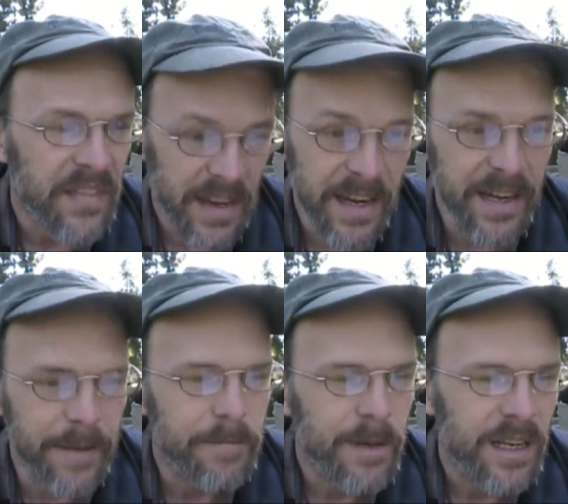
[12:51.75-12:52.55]
They need
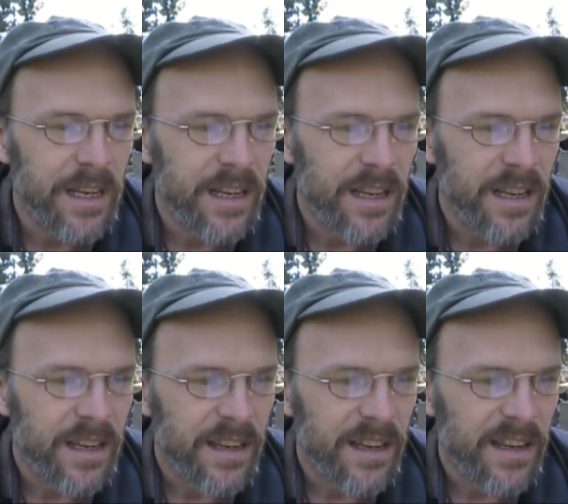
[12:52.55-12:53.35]
it.
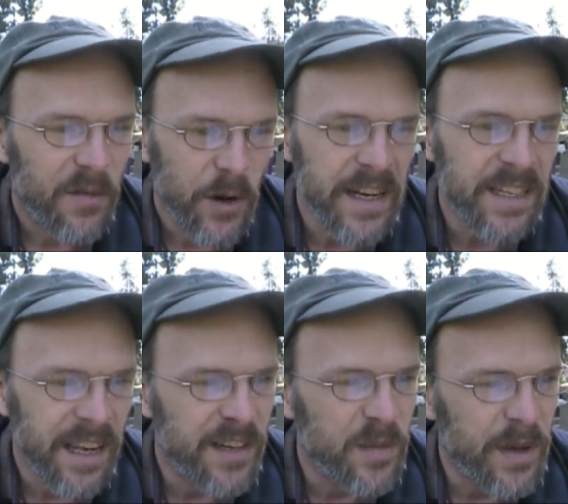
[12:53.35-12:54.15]
If we
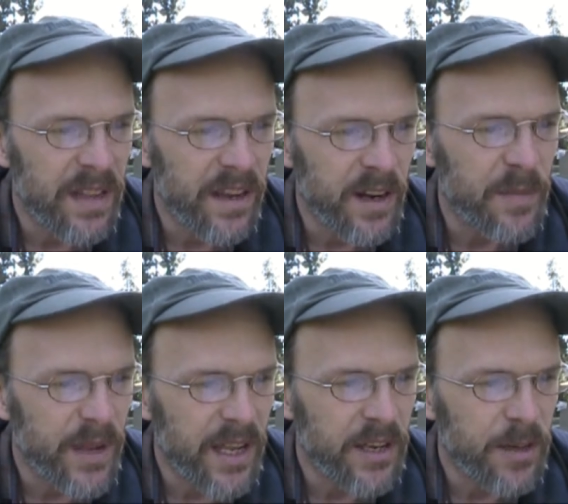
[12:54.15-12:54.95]
intend to be their
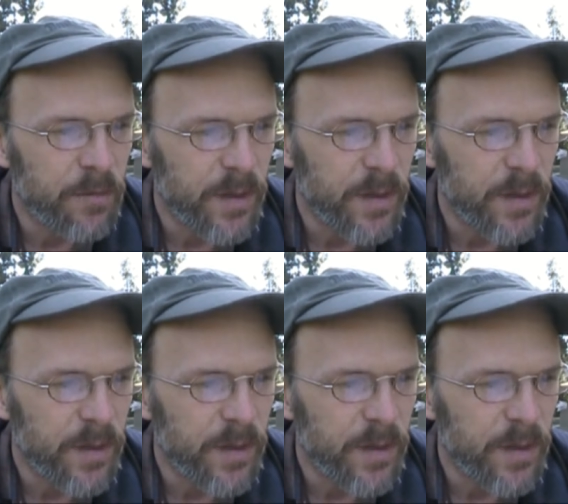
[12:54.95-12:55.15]
companion,